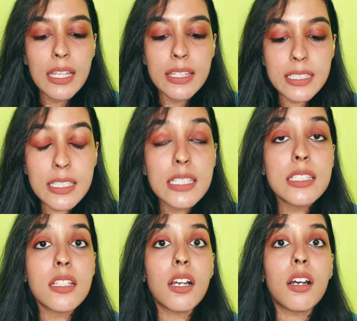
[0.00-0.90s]
this
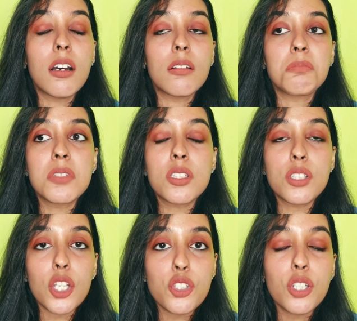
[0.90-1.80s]
is uh,
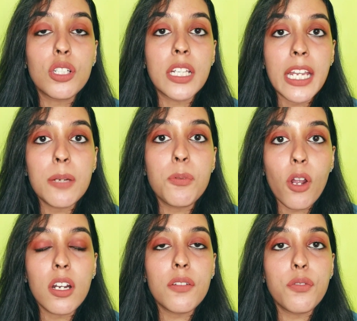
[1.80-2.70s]
such a great
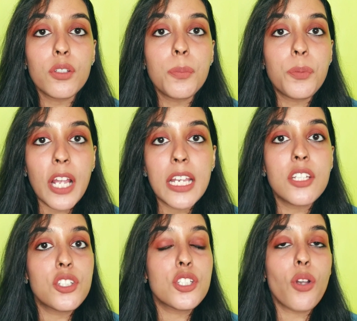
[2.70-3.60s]
product for the
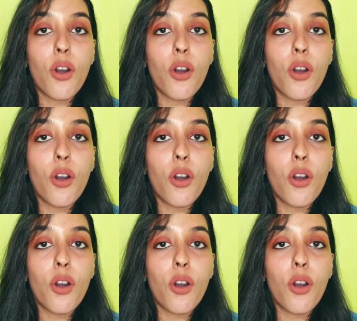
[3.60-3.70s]
price she's